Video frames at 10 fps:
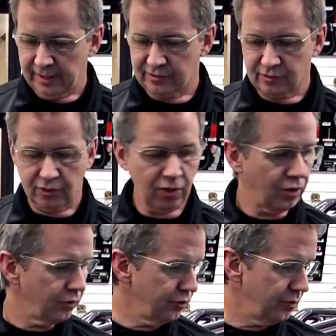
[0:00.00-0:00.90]
It's
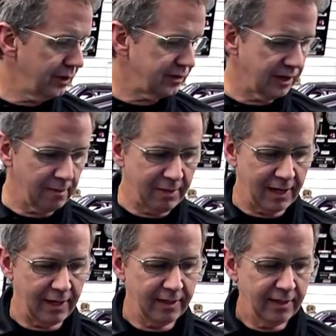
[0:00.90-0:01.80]
all USA
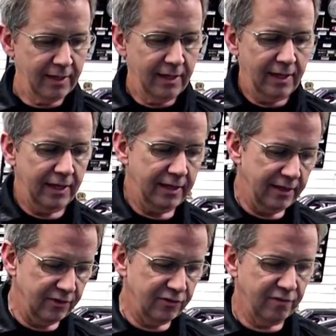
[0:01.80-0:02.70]
made. It
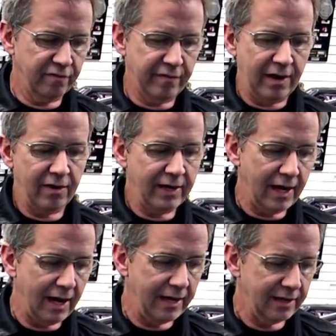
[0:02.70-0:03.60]
is very
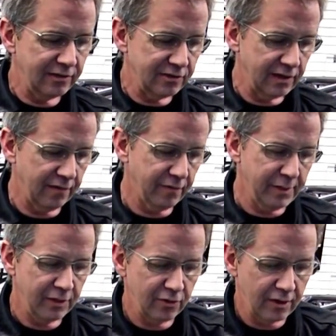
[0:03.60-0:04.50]
high-end stuff. I
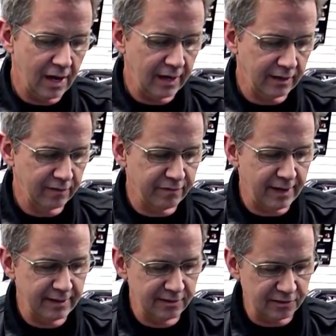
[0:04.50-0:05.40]
mean, you're not going to
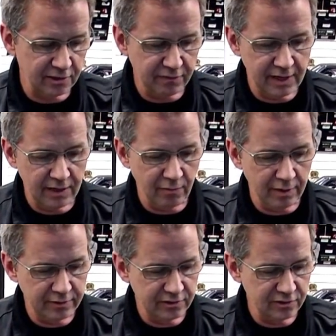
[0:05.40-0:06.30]
find this stuff
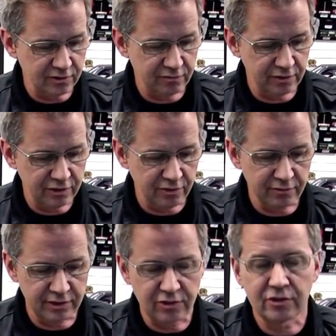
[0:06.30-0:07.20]
anywhere. These
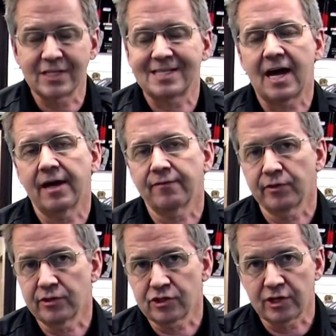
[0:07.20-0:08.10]
are designed
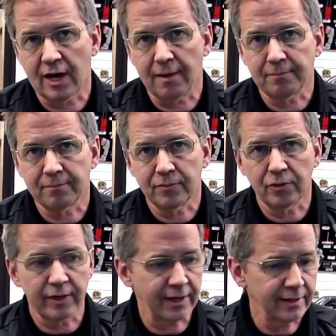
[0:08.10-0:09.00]
for this job,
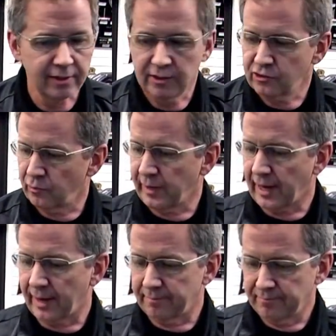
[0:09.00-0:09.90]
okay? So we
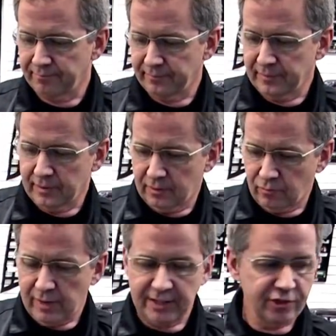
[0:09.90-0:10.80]
got
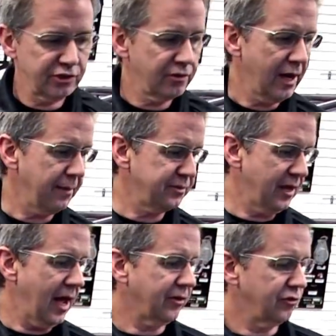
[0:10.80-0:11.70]
ratchet straps,
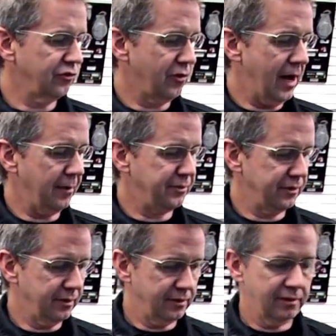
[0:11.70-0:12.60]
axle
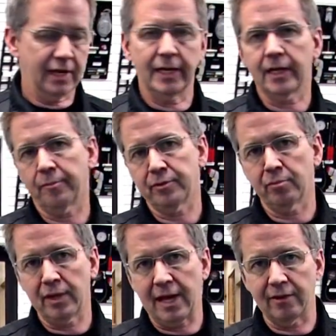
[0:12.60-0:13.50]
straps, and a couple
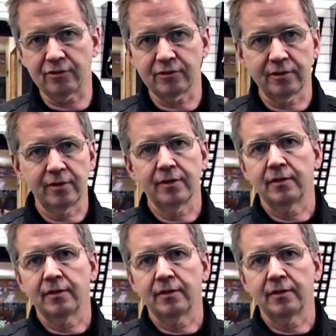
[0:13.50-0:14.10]
of bladders.